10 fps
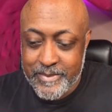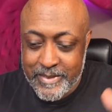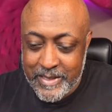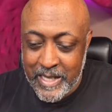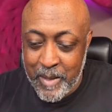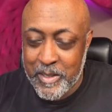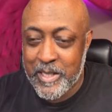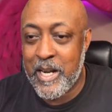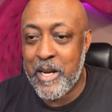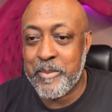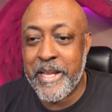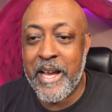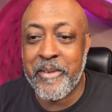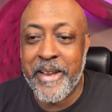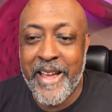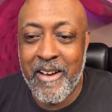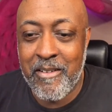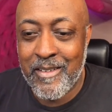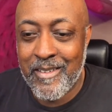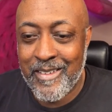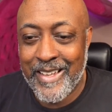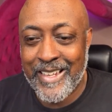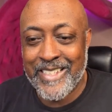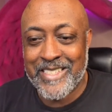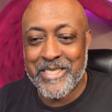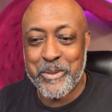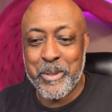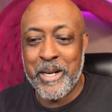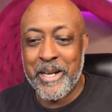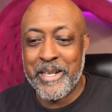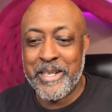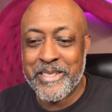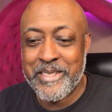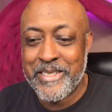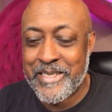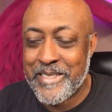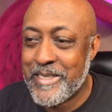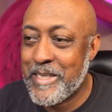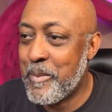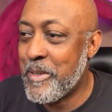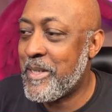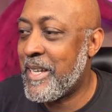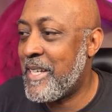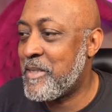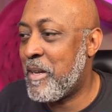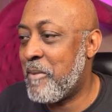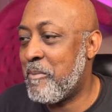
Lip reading: I'm gonna calm down now and get to some of you guys, my